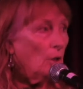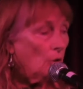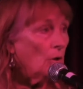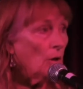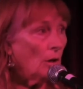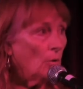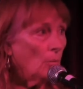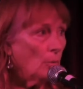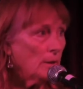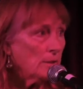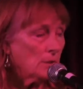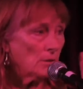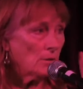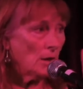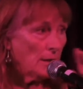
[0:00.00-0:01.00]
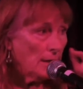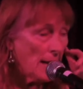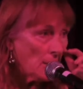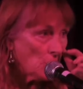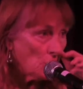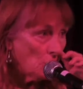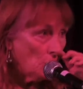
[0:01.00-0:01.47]
you know, he's got a
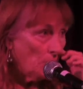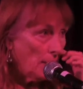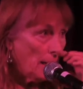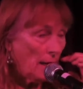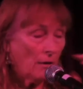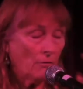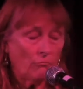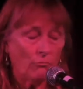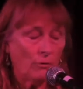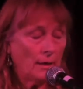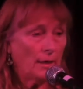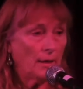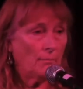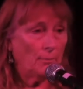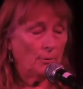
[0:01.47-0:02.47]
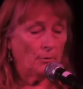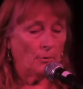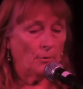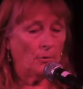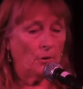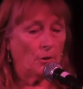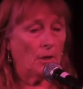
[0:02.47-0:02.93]
national bank, a really
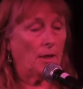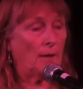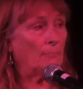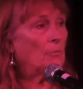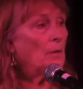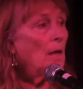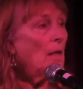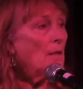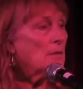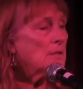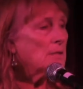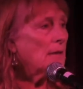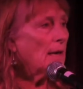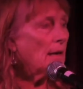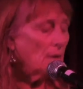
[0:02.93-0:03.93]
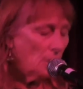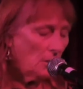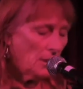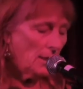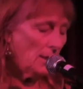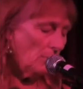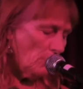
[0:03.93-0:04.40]
important thing. The second
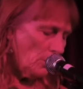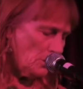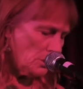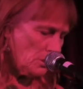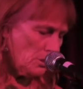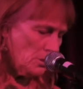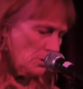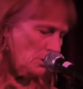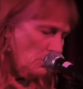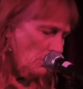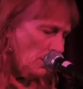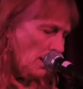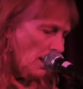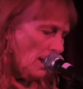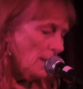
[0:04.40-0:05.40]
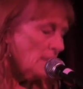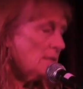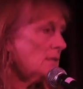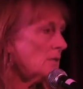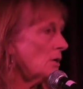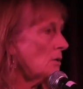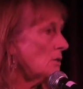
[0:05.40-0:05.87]
thing he wants to do is
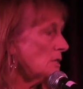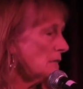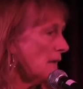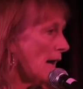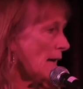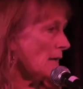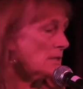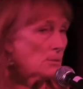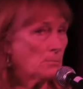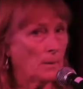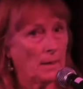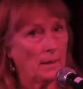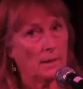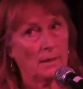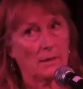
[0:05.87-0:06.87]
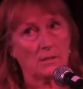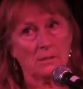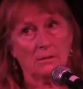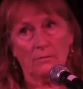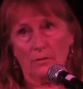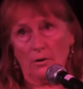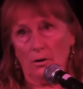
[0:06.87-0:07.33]
he's going to tax
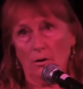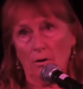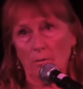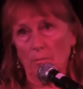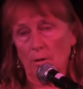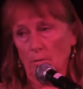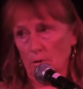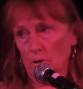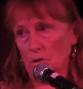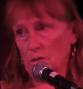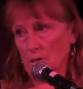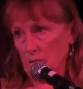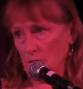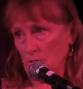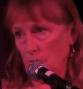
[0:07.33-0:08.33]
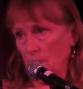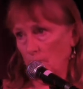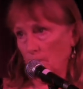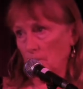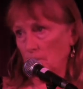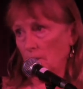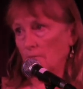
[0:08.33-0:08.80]
speculative economy, which is the
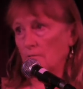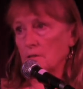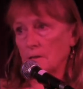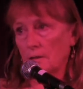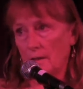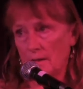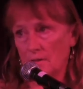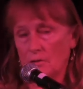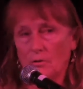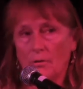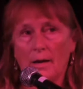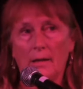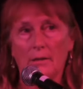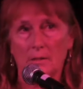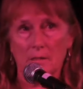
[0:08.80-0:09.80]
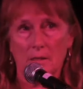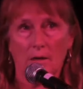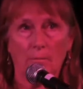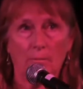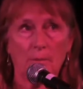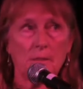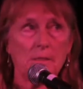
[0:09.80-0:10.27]
derivatives, so that's great, the
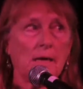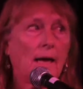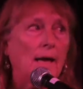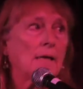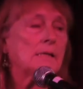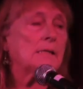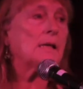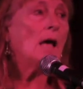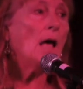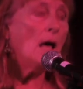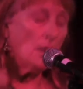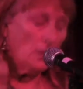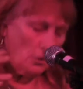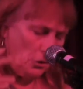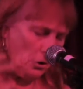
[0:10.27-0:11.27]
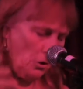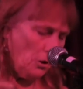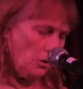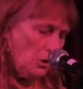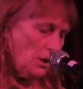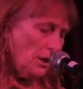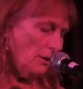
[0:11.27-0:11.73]
Tobin tax. The
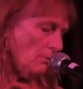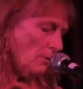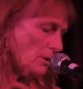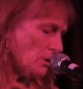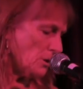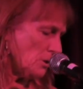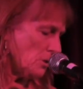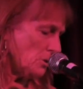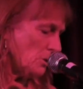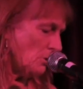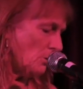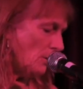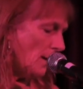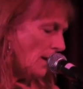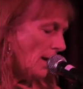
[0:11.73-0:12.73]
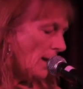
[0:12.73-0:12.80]
third thing he wants to do